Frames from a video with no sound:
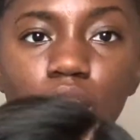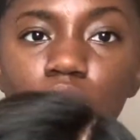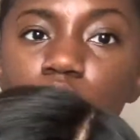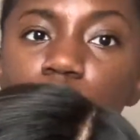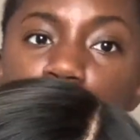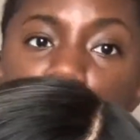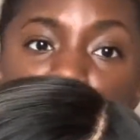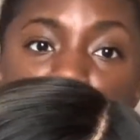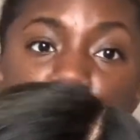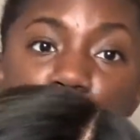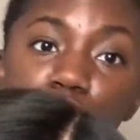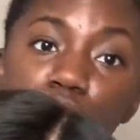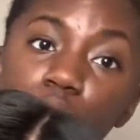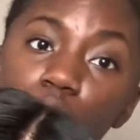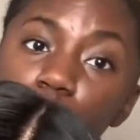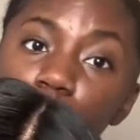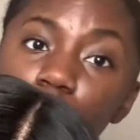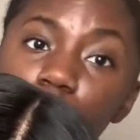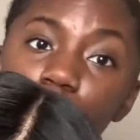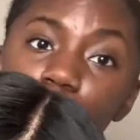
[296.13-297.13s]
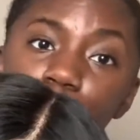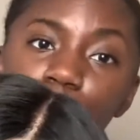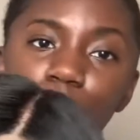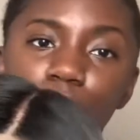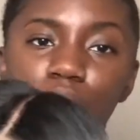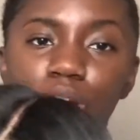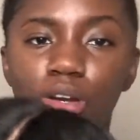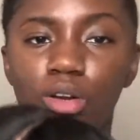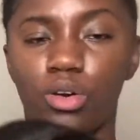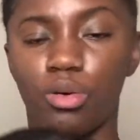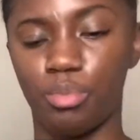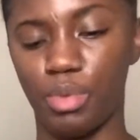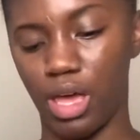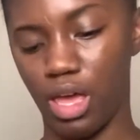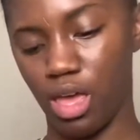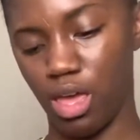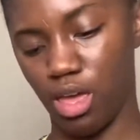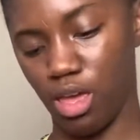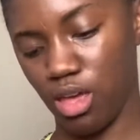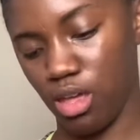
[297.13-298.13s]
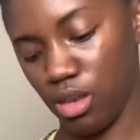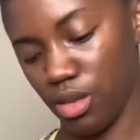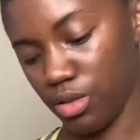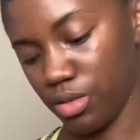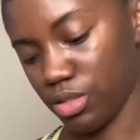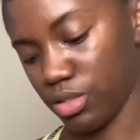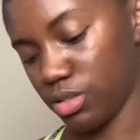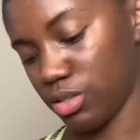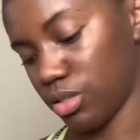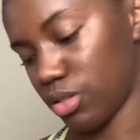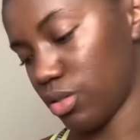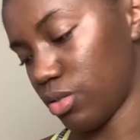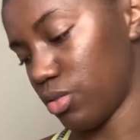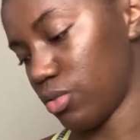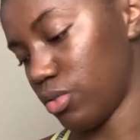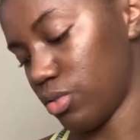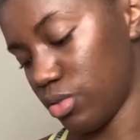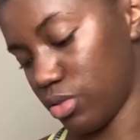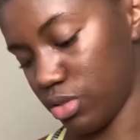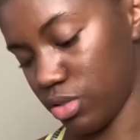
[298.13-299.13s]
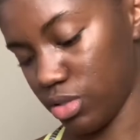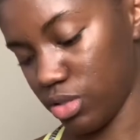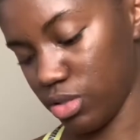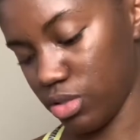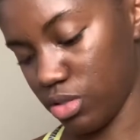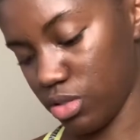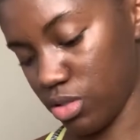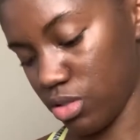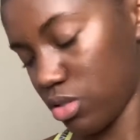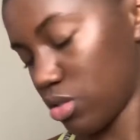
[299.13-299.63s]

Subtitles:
before I put it on my head. So let's